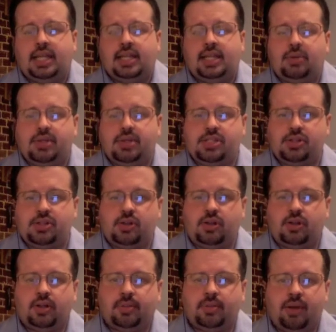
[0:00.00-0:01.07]
that we
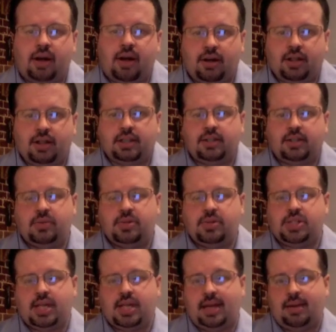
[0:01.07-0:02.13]
saw Mark
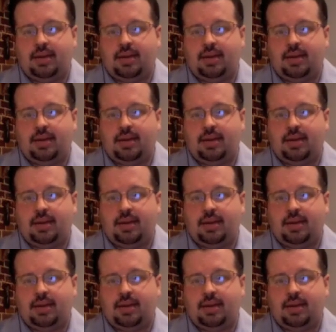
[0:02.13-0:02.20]
was